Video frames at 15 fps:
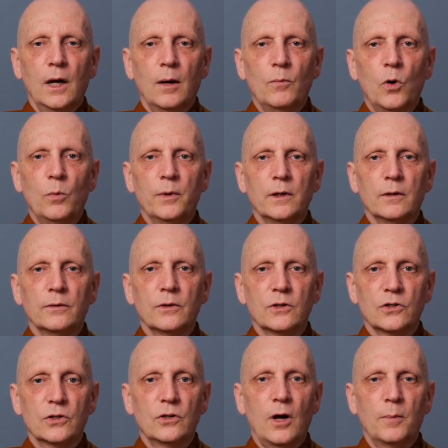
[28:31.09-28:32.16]
moment that
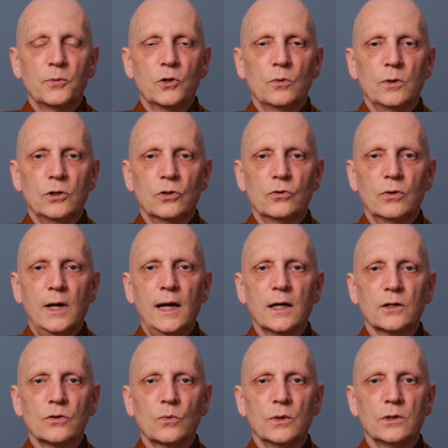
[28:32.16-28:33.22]
stops you in your
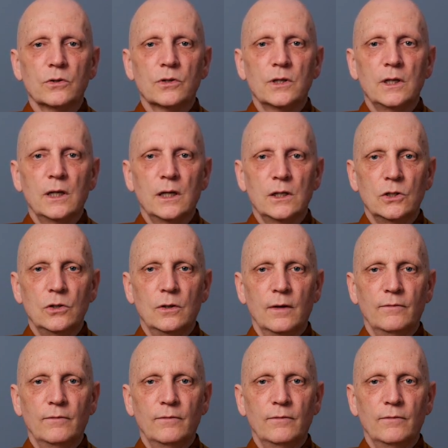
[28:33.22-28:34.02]
tracks when you see a